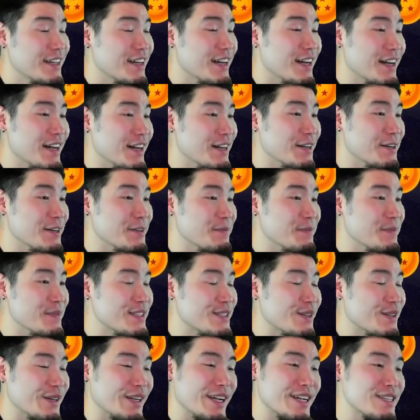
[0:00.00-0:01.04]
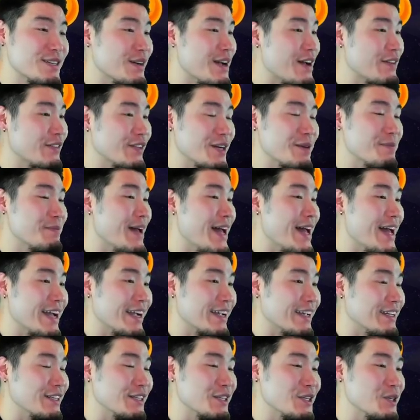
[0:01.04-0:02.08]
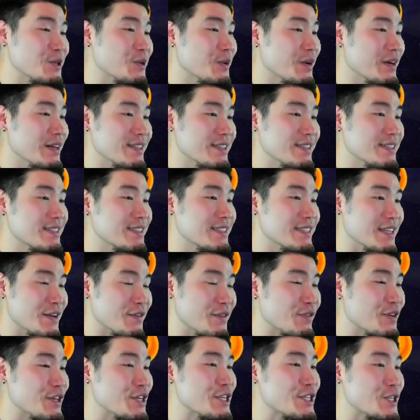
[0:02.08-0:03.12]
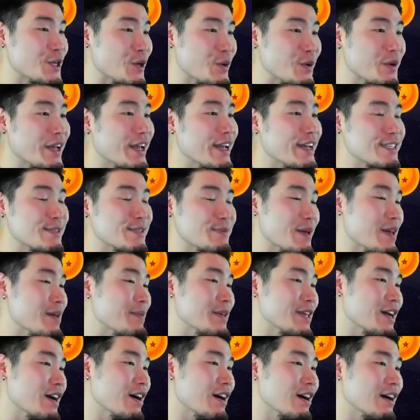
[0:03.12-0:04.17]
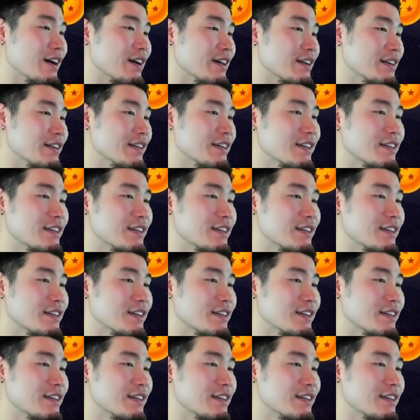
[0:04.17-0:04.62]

Um, so I guess I'll have to come back and do a different showcase maybe on